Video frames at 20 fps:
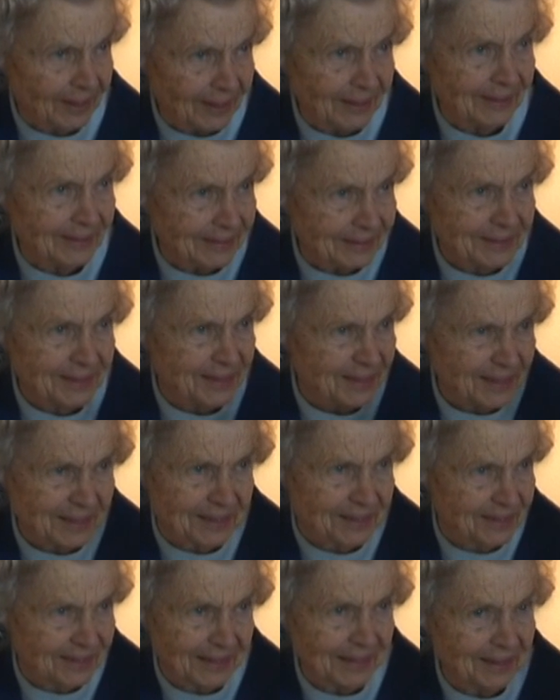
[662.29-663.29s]
young
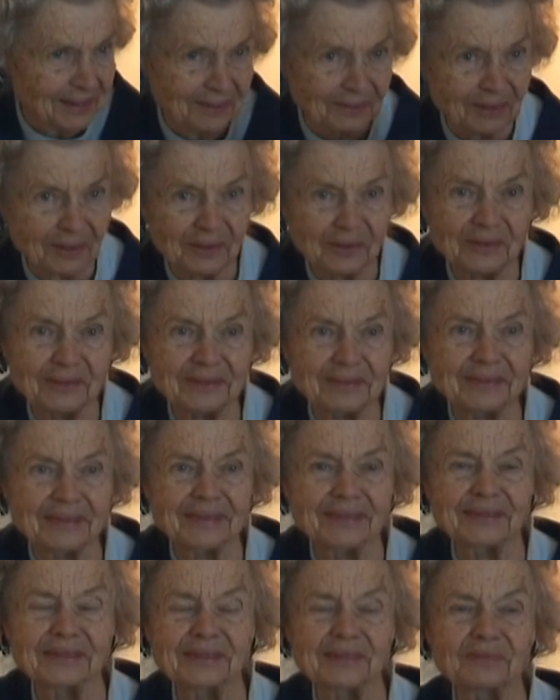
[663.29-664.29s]
16 year
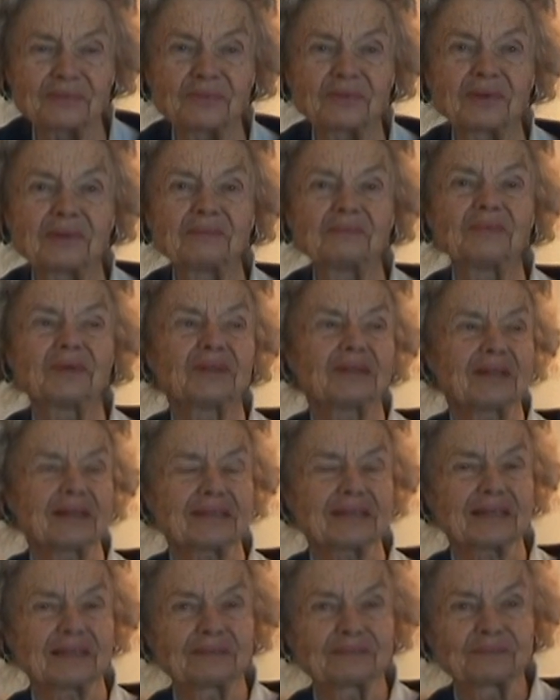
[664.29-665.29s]
old girl from
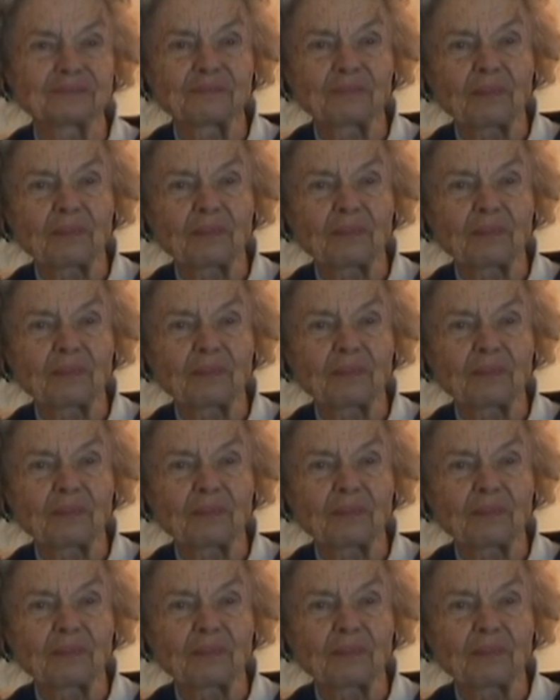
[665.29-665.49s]
Odessa.